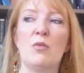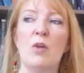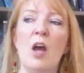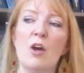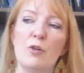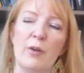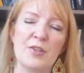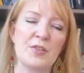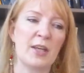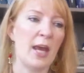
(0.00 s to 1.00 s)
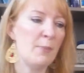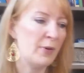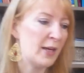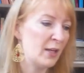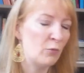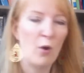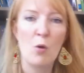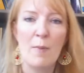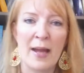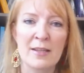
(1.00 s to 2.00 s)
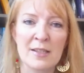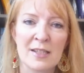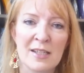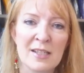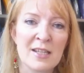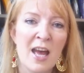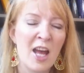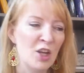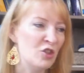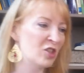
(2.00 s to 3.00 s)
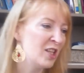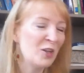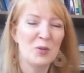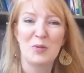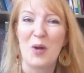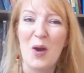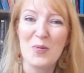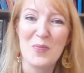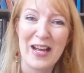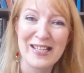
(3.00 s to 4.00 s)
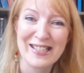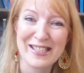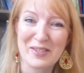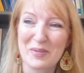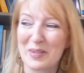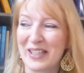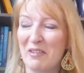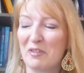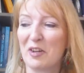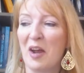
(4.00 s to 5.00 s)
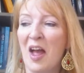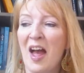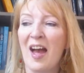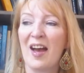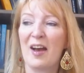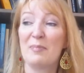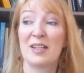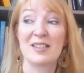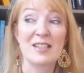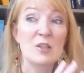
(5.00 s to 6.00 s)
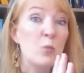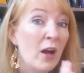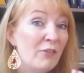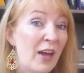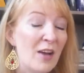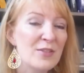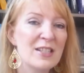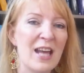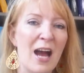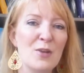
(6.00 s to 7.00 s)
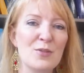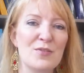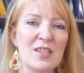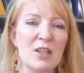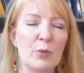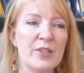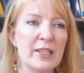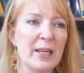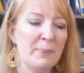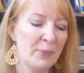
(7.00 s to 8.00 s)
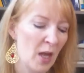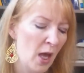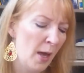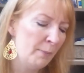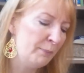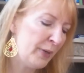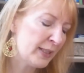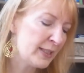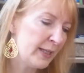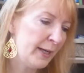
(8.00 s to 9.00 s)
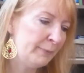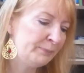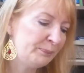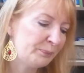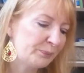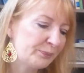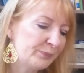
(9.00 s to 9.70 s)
in, you're escaping in romances, in secret romances or whatever, uh, because the twelfth house is a house of secrecy. But um,